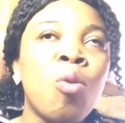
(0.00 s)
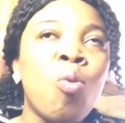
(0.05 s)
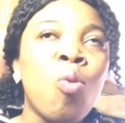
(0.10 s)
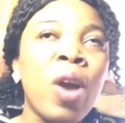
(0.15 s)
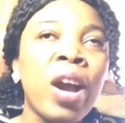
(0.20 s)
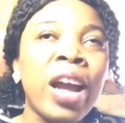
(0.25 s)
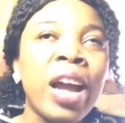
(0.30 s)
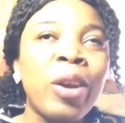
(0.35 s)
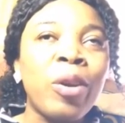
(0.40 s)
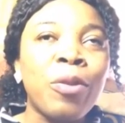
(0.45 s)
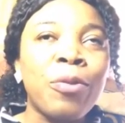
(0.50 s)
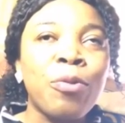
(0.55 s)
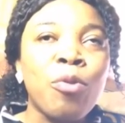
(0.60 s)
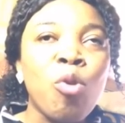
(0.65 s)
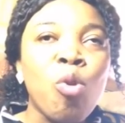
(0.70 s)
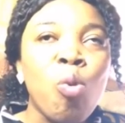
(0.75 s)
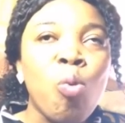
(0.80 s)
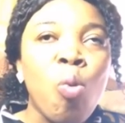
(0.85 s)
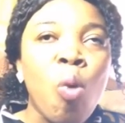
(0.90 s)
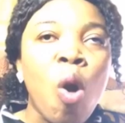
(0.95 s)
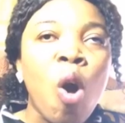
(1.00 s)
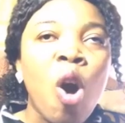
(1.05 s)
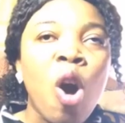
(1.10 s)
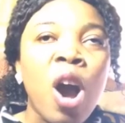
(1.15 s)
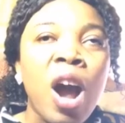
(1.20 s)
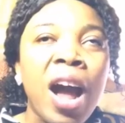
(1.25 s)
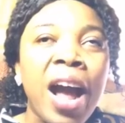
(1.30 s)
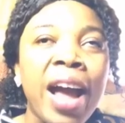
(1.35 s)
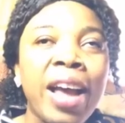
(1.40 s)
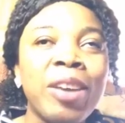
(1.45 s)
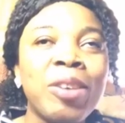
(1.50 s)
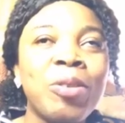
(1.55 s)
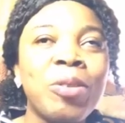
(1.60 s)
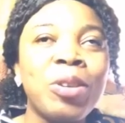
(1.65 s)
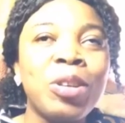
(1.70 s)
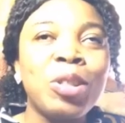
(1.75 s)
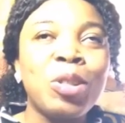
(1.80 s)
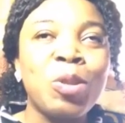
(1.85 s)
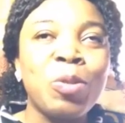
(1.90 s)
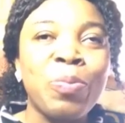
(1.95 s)
what kind of owo are you
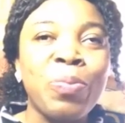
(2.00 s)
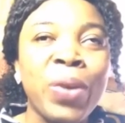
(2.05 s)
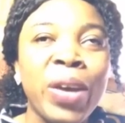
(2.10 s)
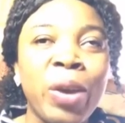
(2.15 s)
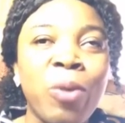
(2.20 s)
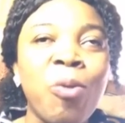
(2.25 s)
going to pay?